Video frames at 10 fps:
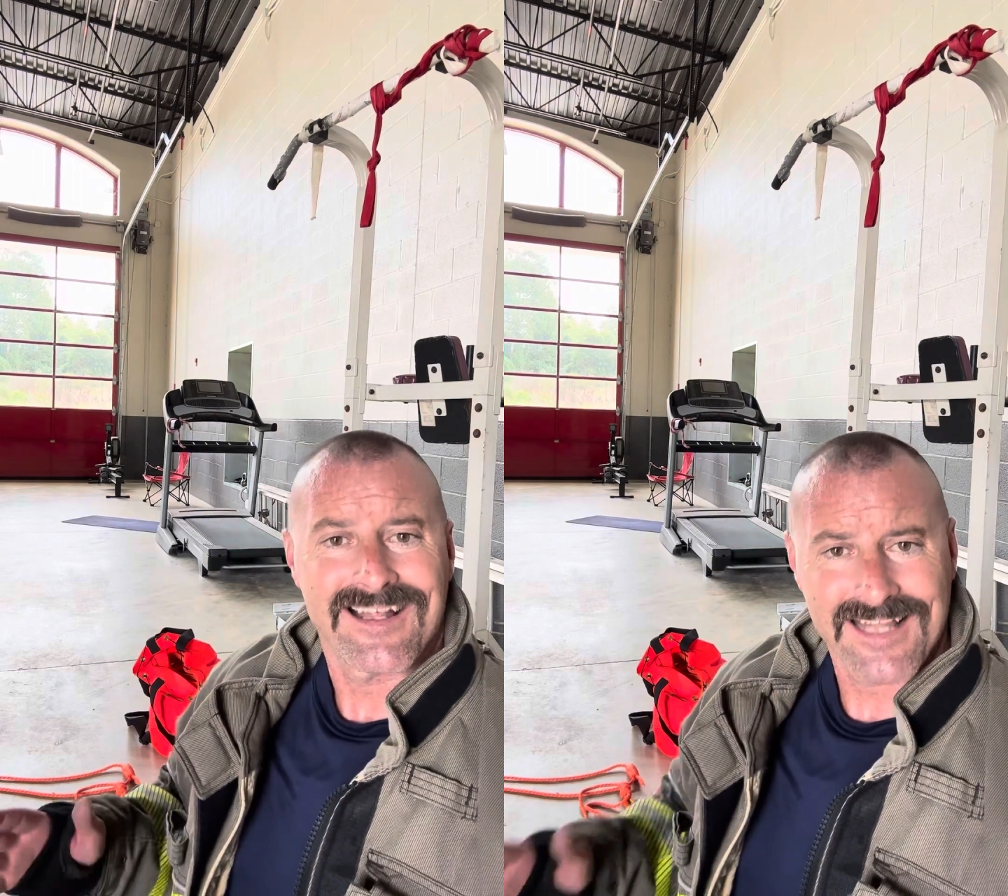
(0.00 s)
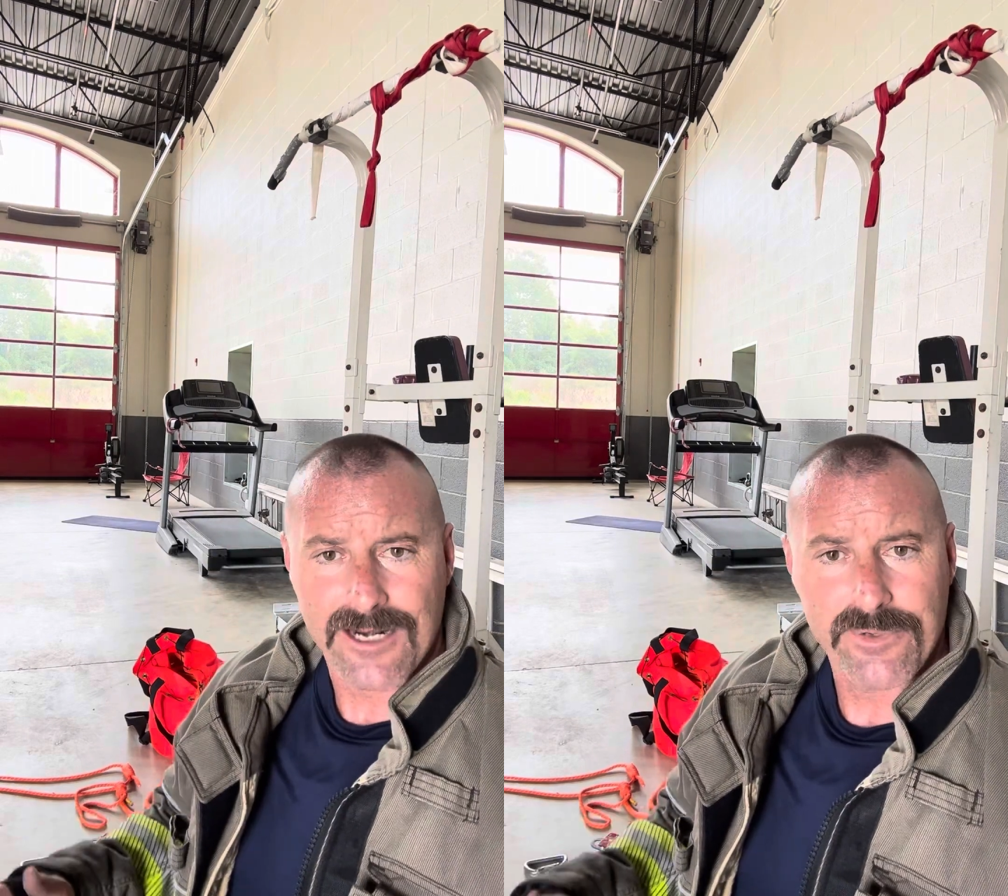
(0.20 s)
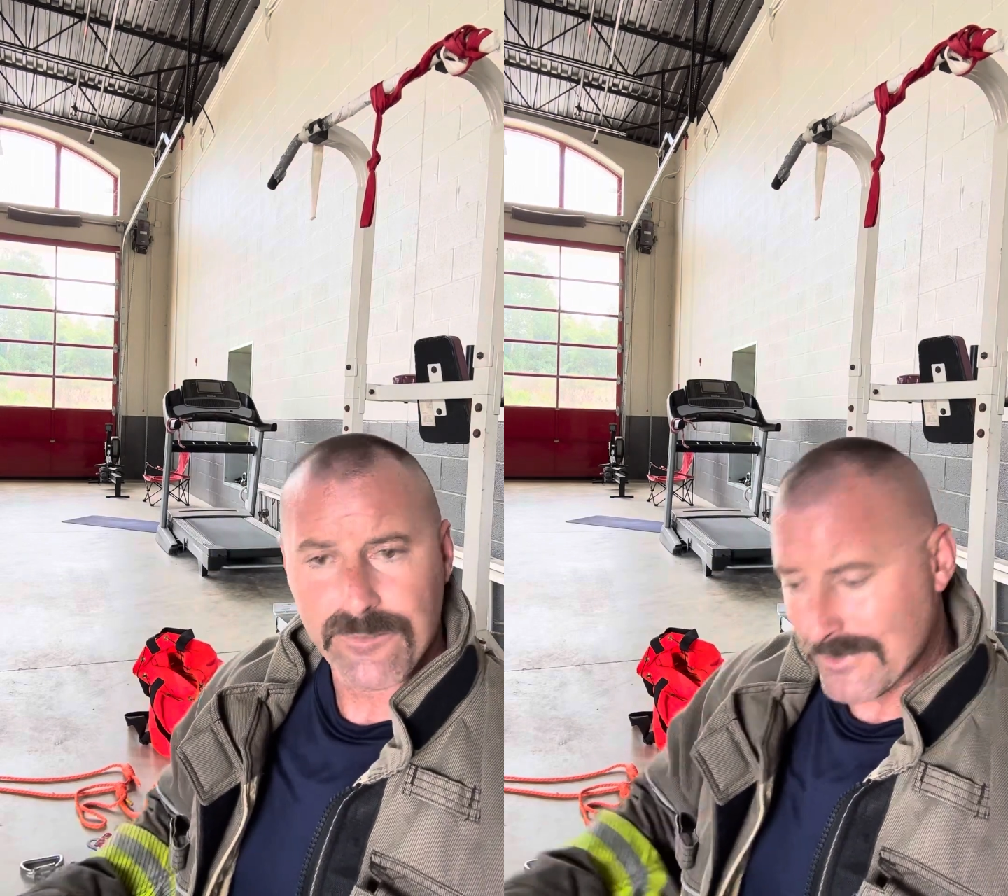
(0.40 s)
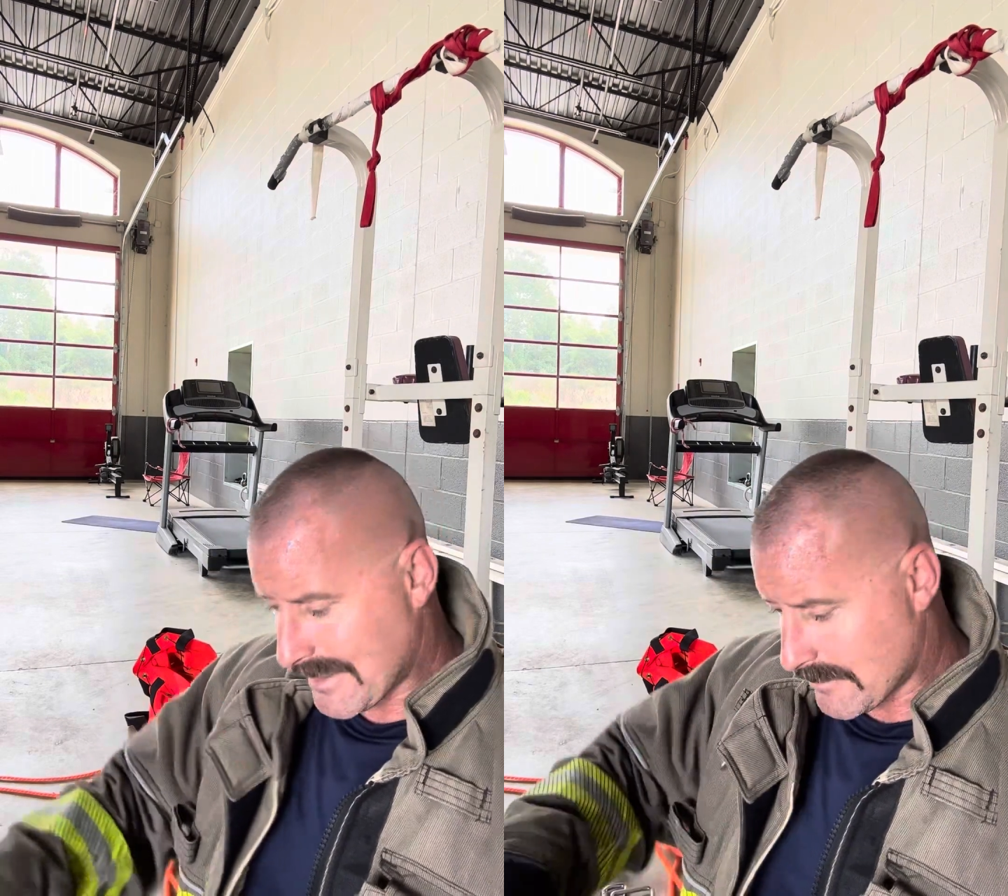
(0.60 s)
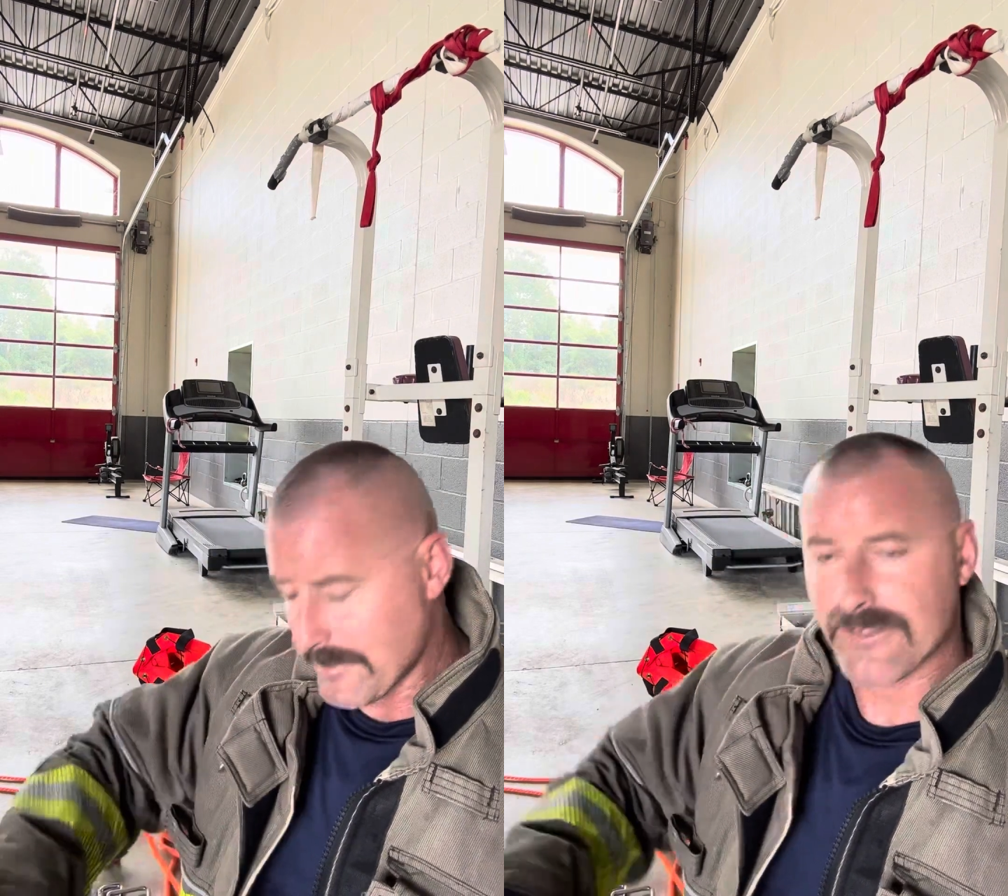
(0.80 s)
a lot of people
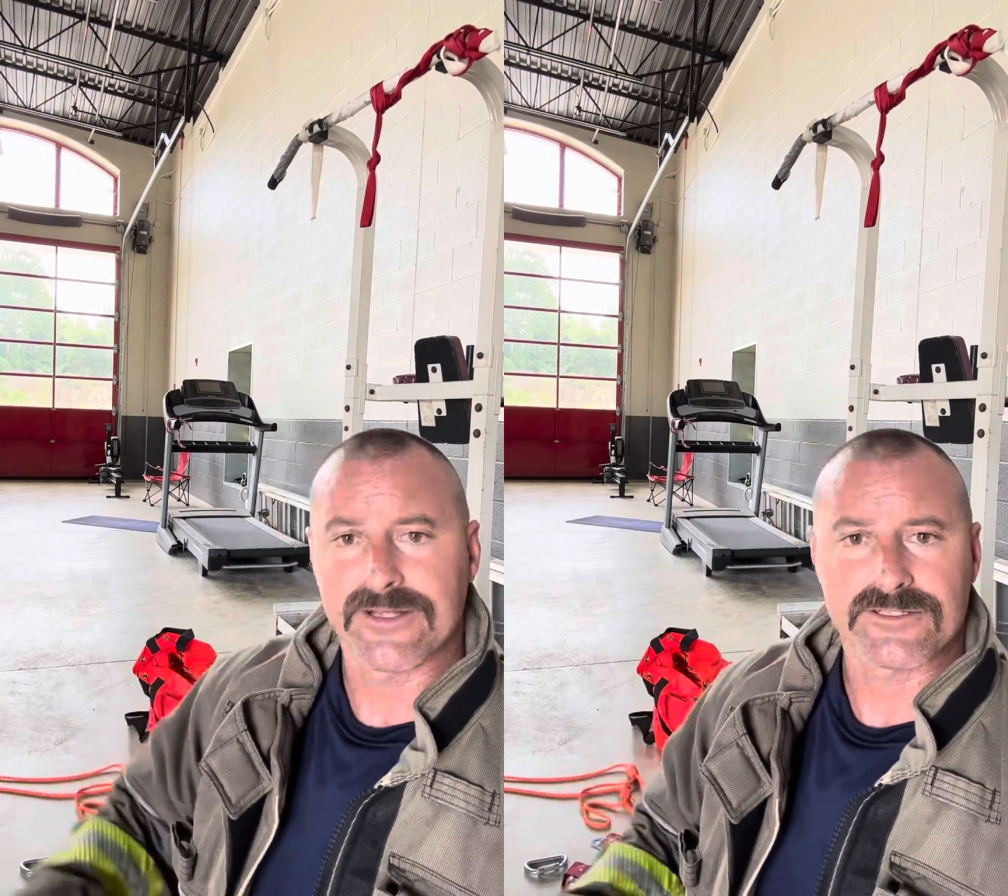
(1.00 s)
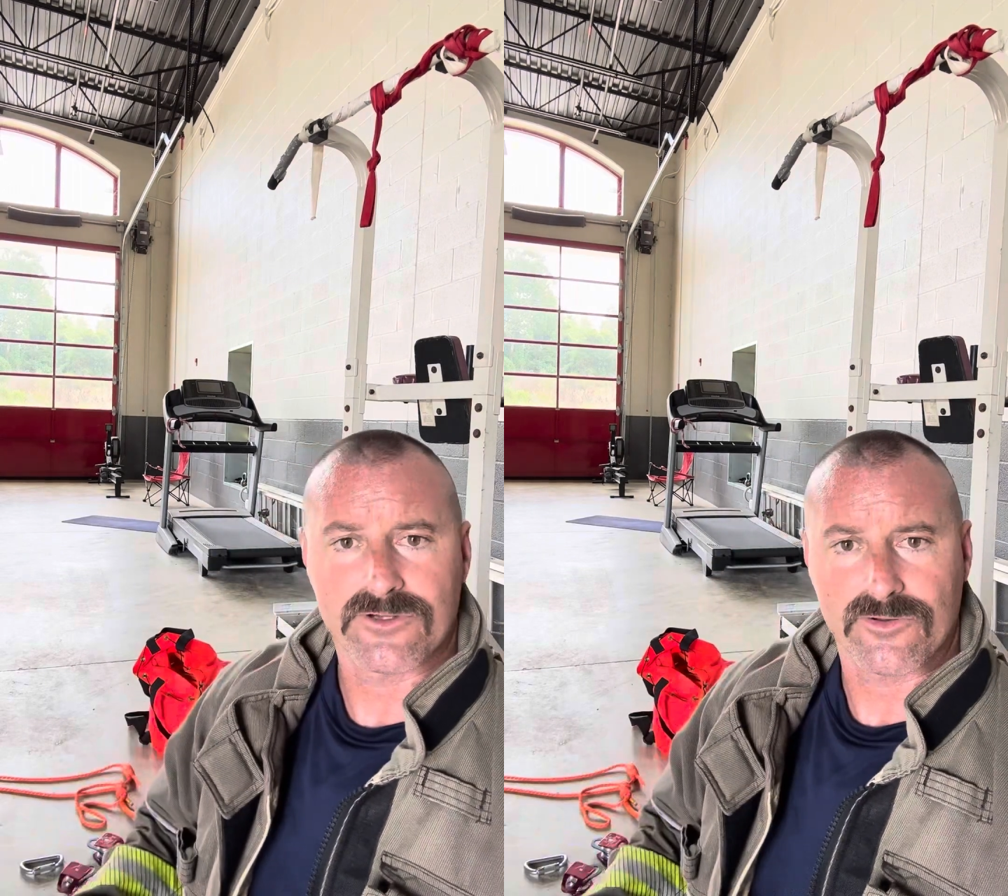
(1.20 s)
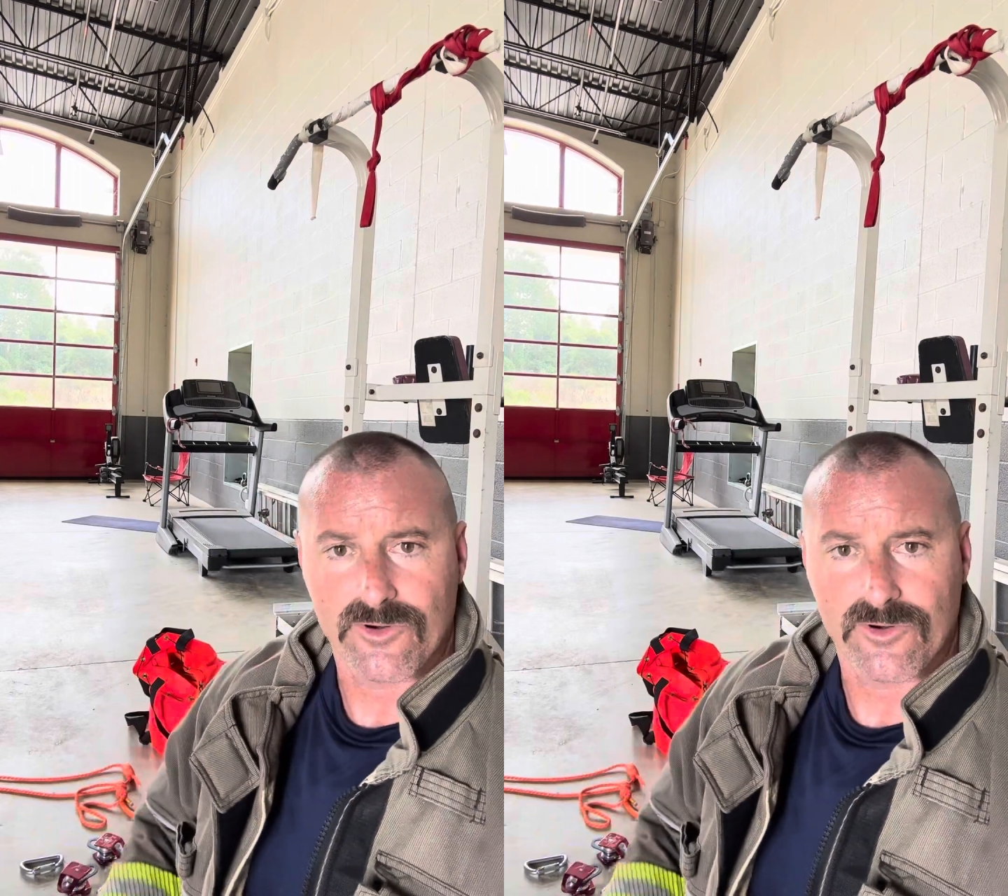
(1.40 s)
like to build theirs on the